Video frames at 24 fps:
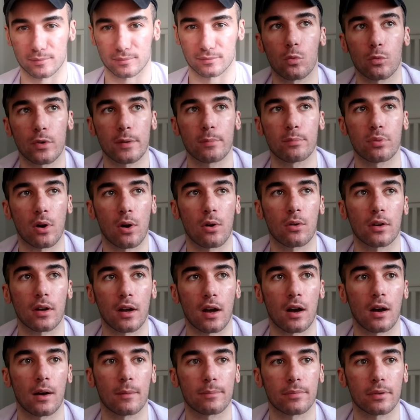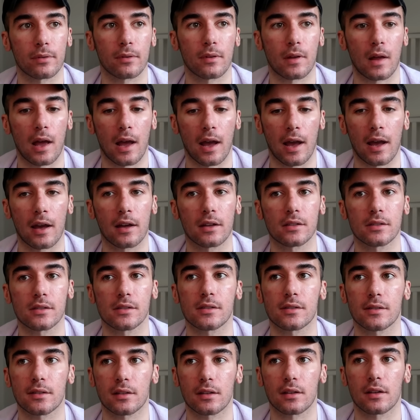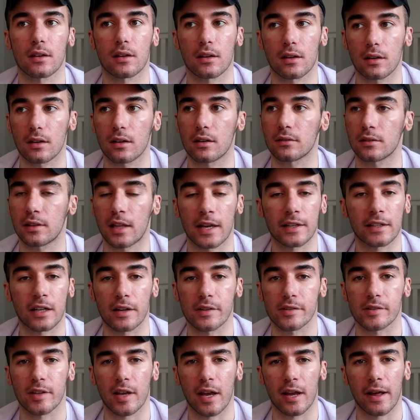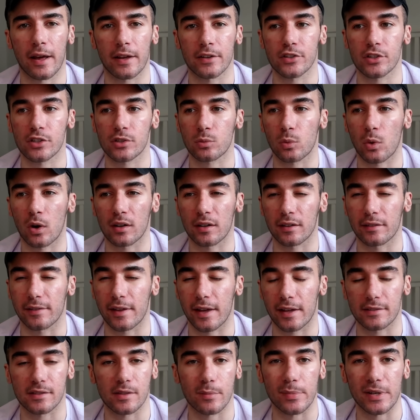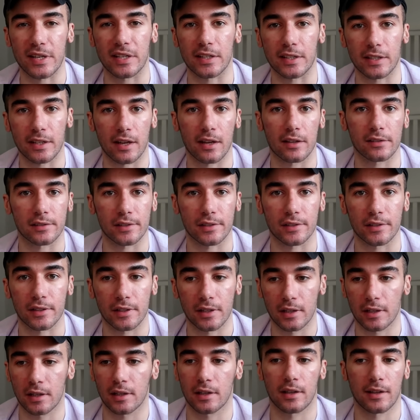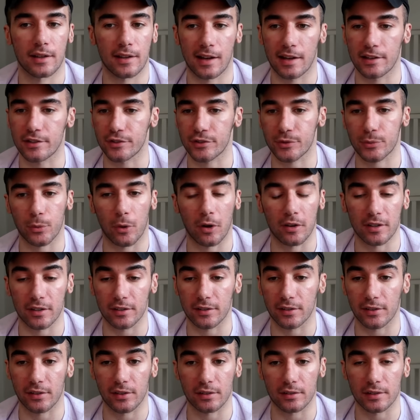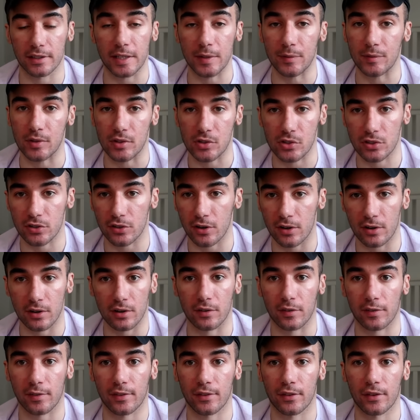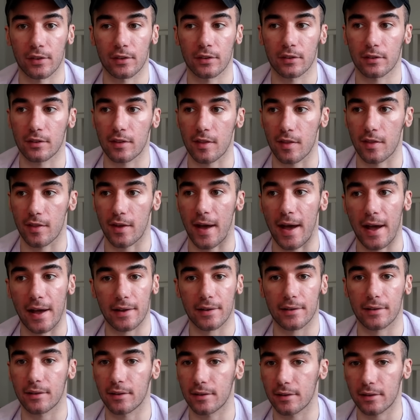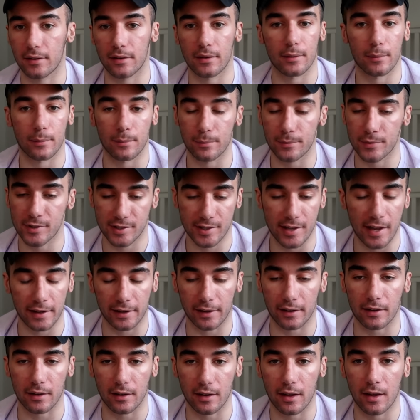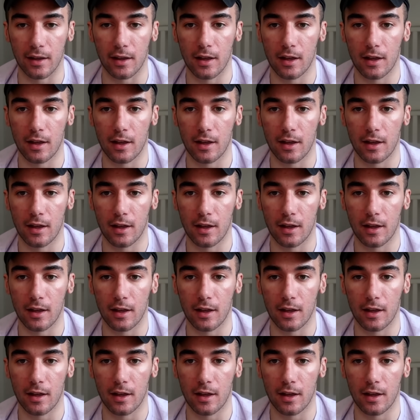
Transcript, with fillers: We broke up, and like I said, I just wanted that to be the end. I just wanted to leave this earth that second.